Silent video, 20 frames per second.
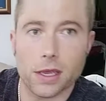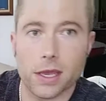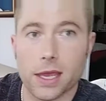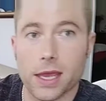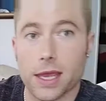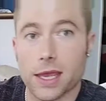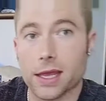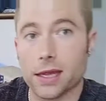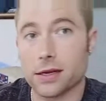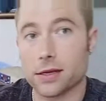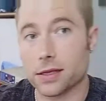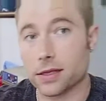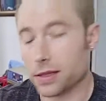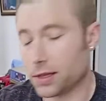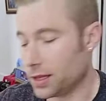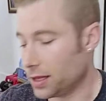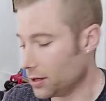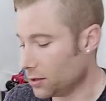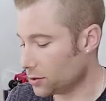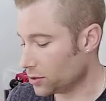And
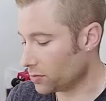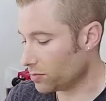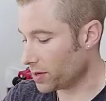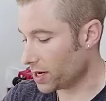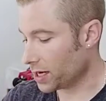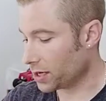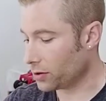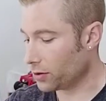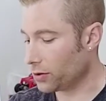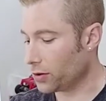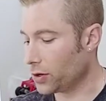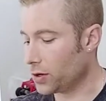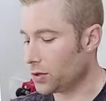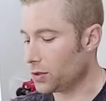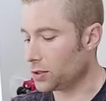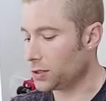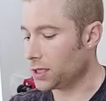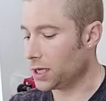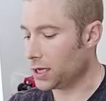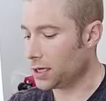those are my current
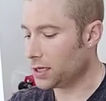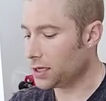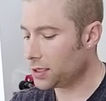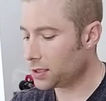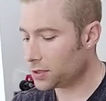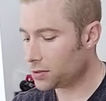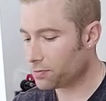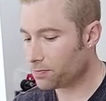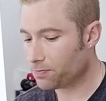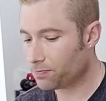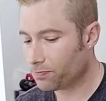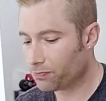understandings.